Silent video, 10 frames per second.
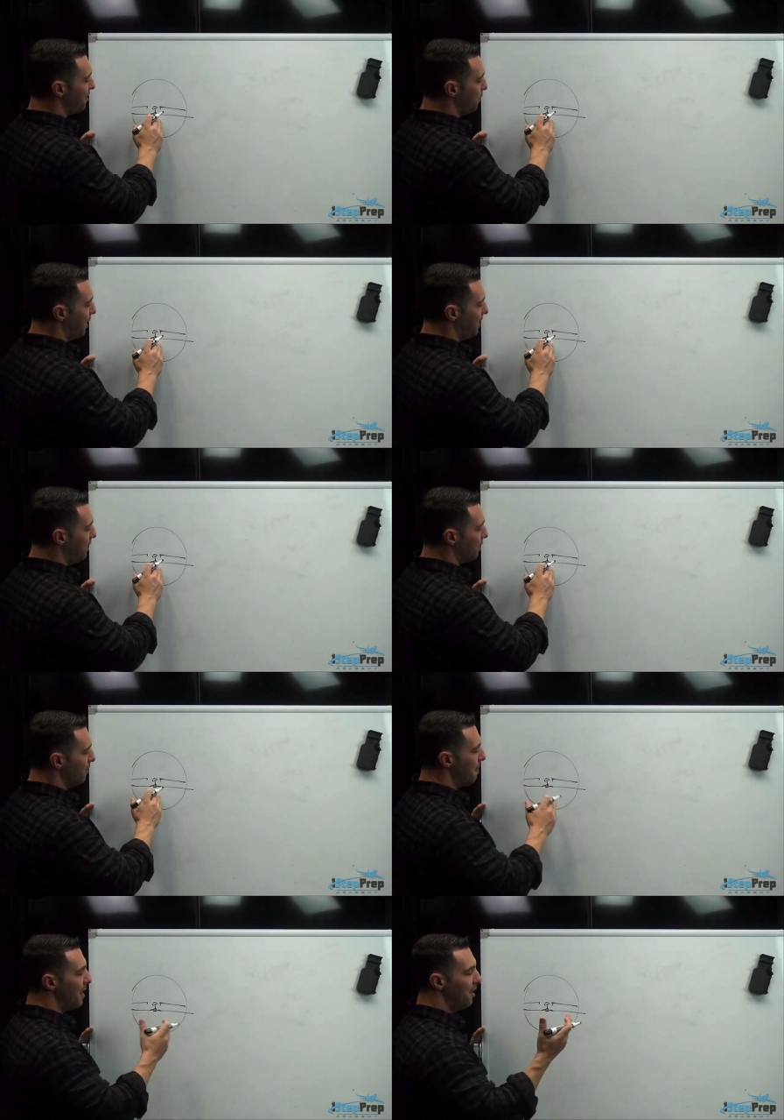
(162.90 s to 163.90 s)
right here
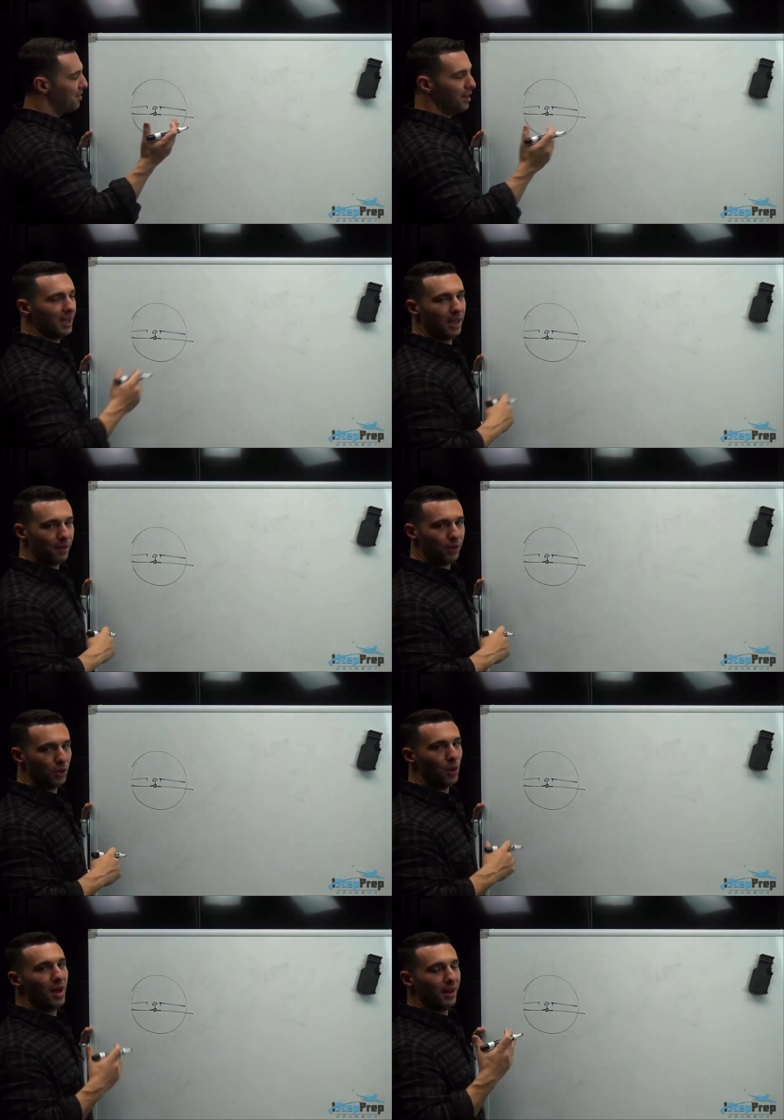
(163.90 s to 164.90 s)
is going to give
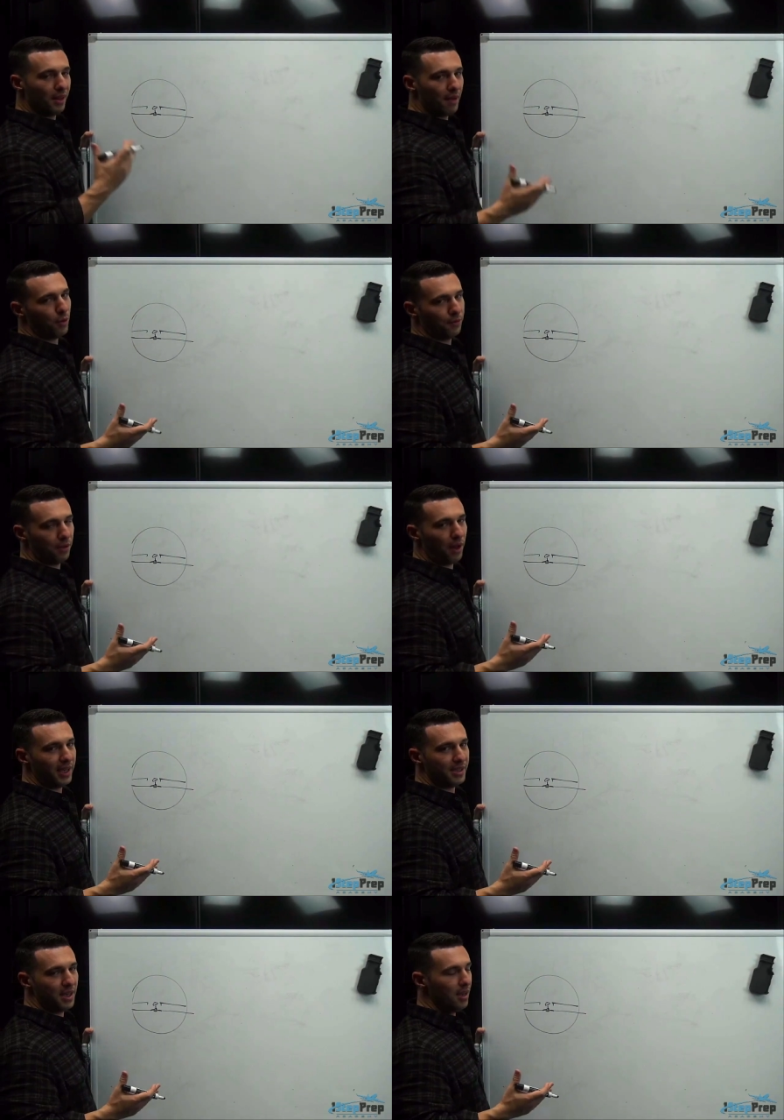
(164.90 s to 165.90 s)
you level flight.